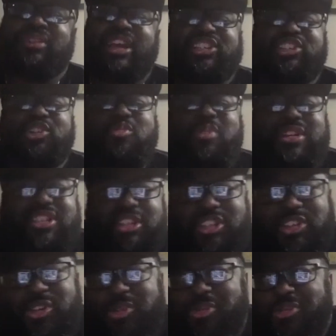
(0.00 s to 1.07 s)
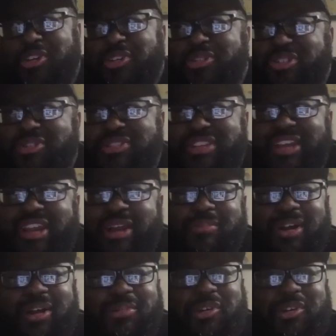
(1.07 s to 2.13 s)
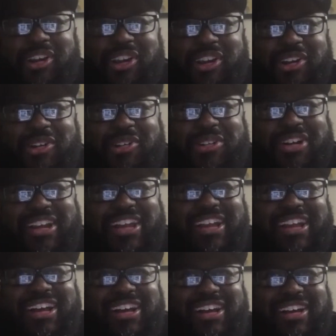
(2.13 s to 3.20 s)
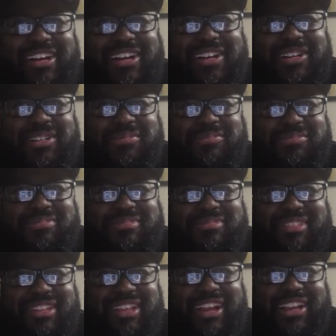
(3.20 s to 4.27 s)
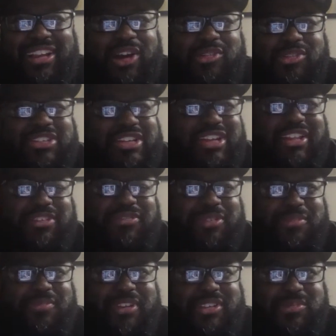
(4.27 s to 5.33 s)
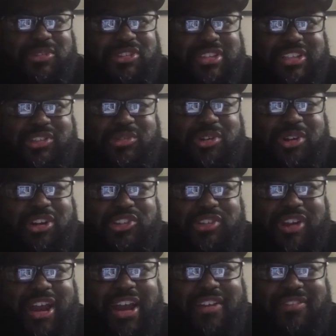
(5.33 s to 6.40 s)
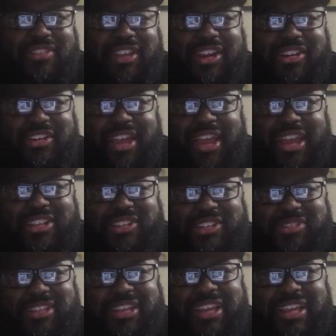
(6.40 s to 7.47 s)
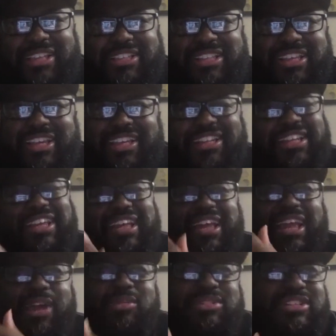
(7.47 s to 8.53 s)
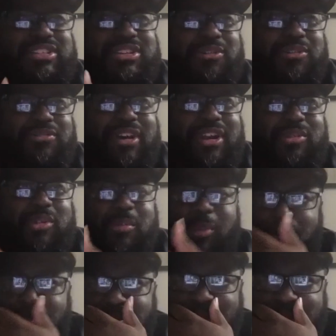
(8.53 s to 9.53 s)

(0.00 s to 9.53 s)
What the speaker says: Because you went to 2. You said, I'm going to go to another film festival. You said you were going to drive there. You had 2 things, and then it was just so funny. We're both